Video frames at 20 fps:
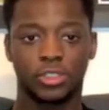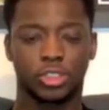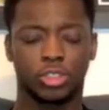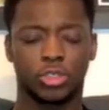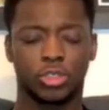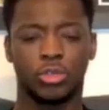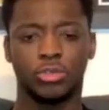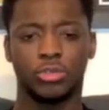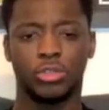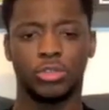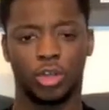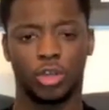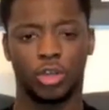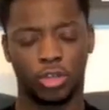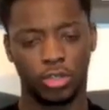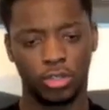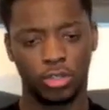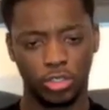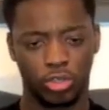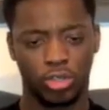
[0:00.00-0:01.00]
So
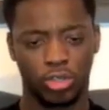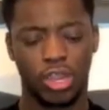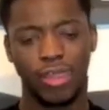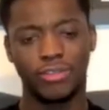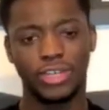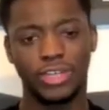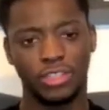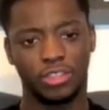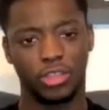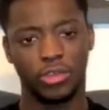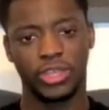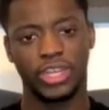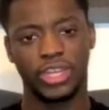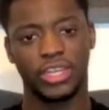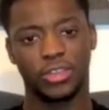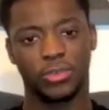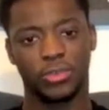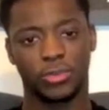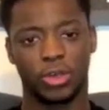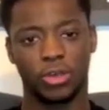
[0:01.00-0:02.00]
you're you're currently doing
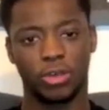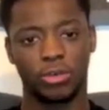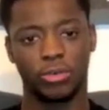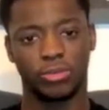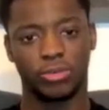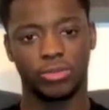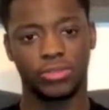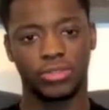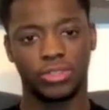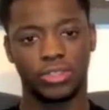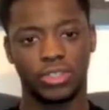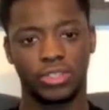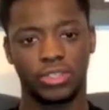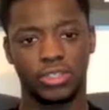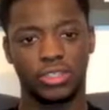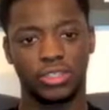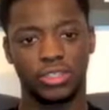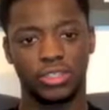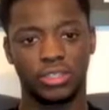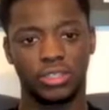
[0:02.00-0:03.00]
it as well,
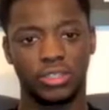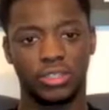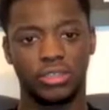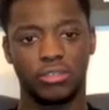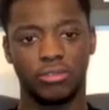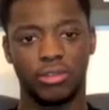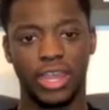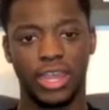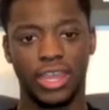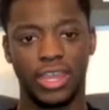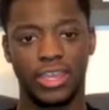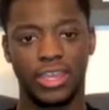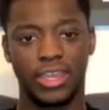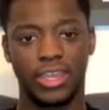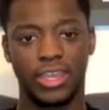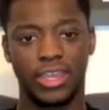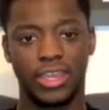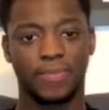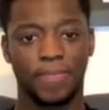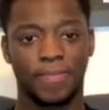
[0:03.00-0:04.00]
right?
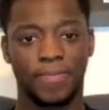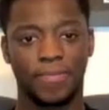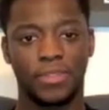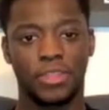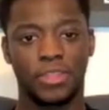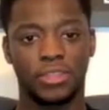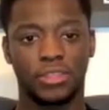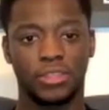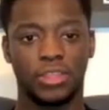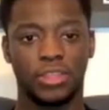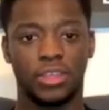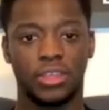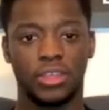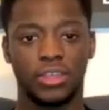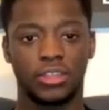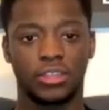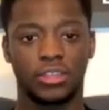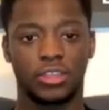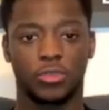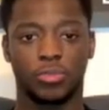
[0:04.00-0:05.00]

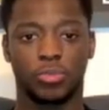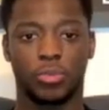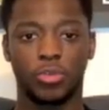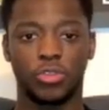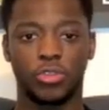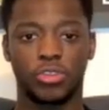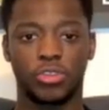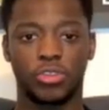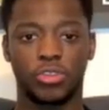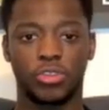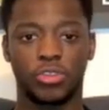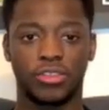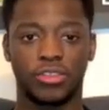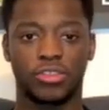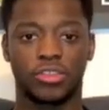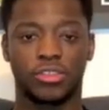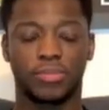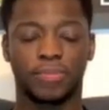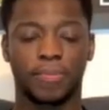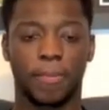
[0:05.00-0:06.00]
The yeah. sports
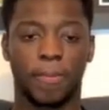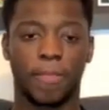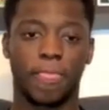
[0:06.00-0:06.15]
science.